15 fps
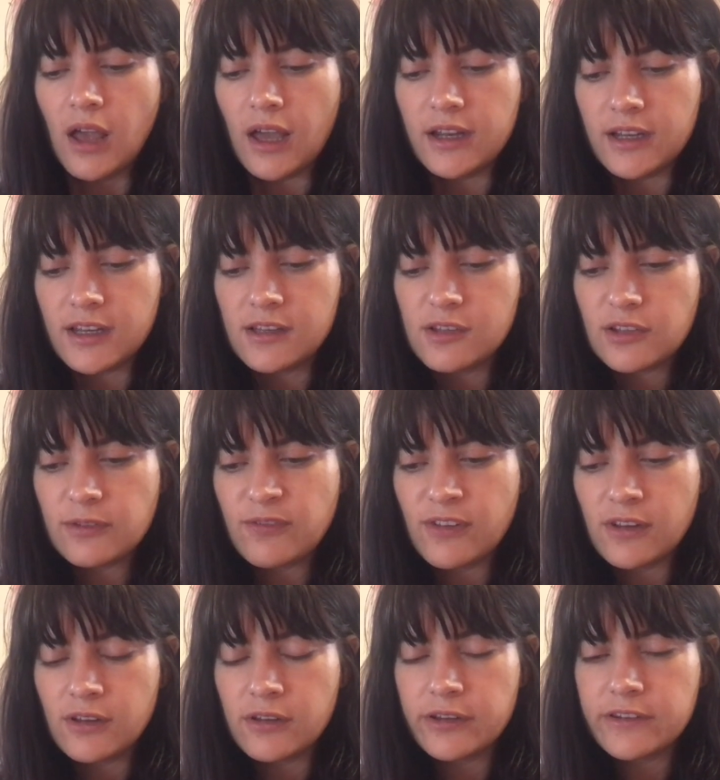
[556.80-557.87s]
And it can just
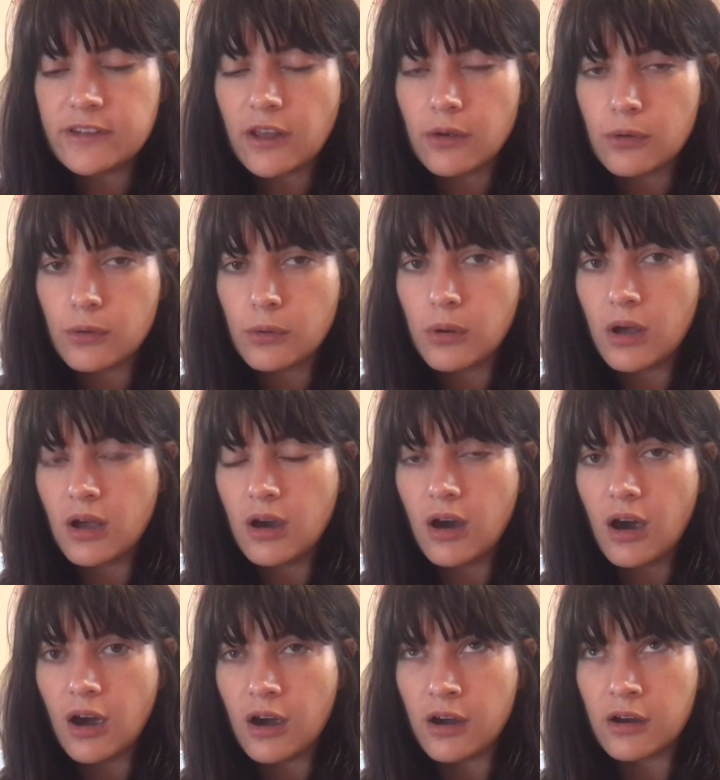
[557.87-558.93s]
feel so
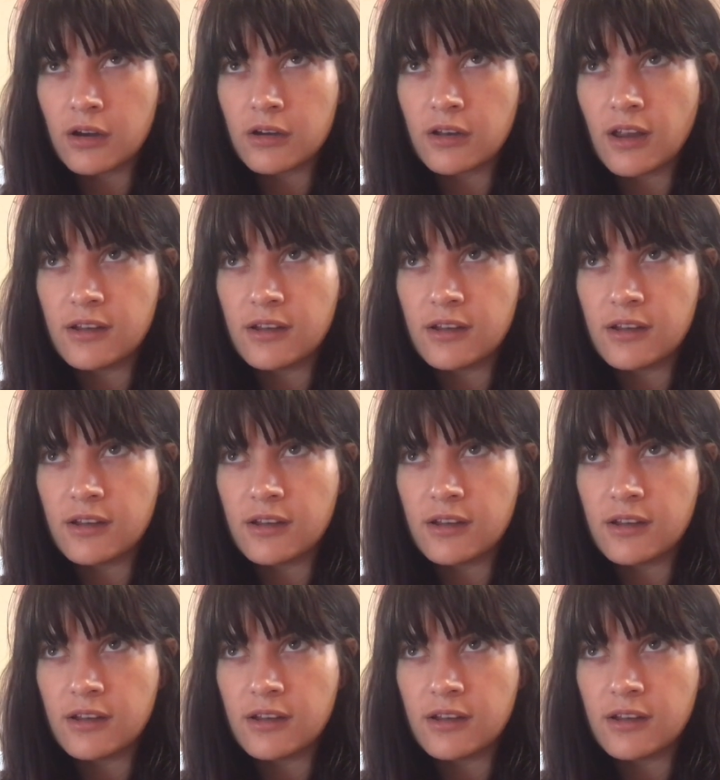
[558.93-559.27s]
hard